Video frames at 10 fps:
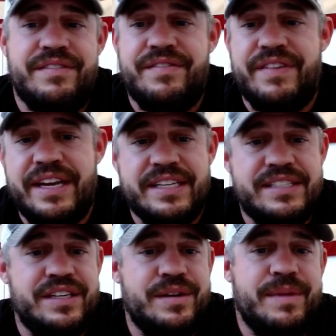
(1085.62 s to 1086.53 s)
fake it
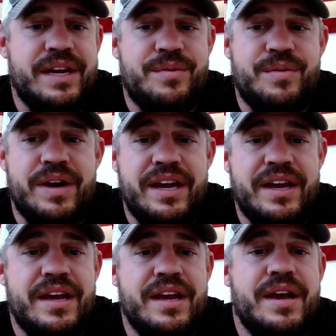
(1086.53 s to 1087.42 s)
till you make it way,
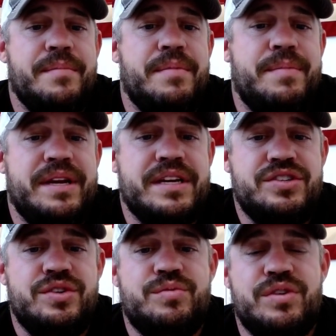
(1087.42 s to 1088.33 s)
but because
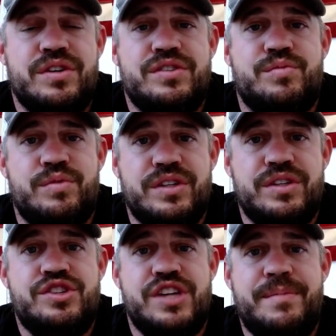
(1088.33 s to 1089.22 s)
your words will
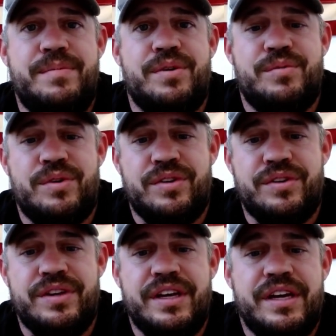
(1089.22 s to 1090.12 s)
shape your
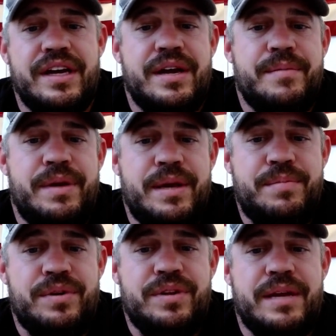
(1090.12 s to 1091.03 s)
world.
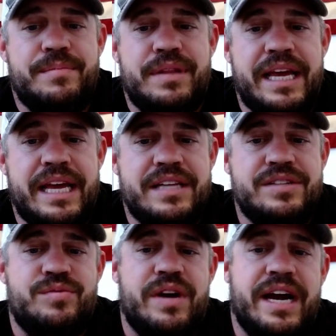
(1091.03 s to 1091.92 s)
People and plans
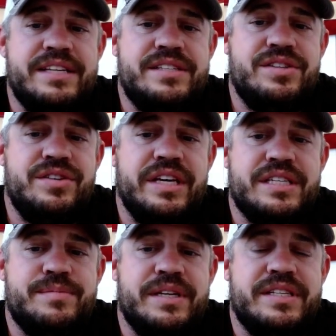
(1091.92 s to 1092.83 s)
rise to the
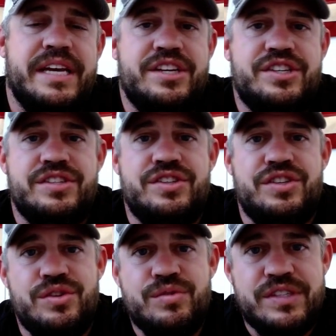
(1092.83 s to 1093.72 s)
expectations
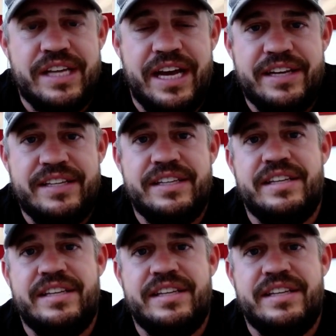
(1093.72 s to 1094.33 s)
you set,